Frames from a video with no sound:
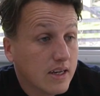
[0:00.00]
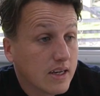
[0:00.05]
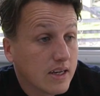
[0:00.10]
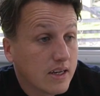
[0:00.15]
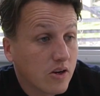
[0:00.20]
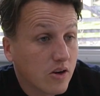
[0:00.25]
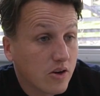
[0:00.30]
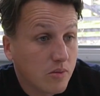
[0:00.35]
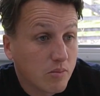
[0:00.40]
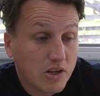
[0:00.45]

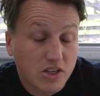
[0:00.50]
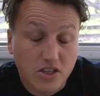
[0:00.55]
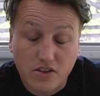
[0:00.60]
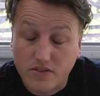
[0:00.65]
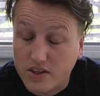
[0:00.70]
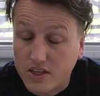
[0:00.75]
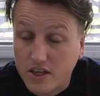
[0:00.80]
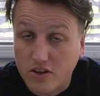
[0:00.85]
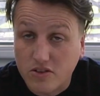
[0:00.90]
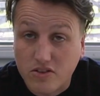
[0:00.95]
We've got a bunch of
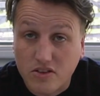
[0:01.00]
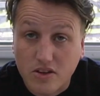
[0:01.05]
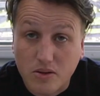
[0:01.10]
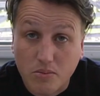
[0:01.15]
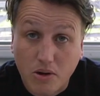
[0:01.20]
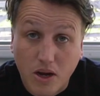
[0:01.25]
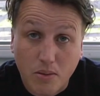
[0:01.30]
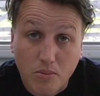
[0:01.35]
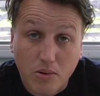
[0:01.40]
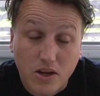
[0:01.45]
videos in the
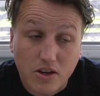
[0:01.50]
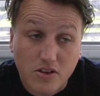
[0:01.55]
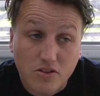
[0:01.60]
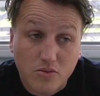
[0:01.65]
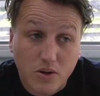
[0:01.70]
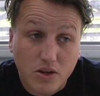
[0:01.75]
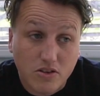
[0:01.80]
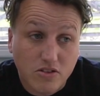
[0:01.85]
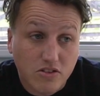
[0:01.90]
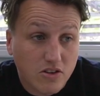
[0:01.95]
pipeline as
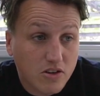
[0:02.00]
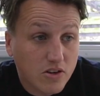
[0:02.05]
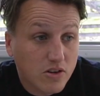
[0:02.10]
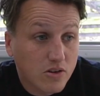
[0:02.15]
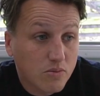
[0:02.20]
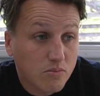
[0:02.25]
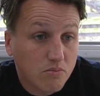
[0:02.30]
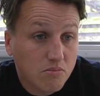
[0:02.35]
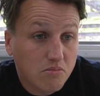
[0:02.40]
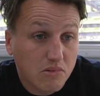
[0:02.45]
well,
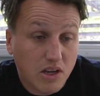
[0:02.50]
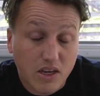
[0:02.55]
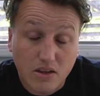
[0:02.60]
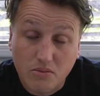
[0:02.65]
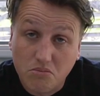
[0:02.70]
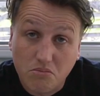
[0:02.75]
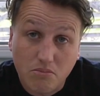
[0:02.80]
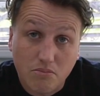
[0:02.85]
so yeah,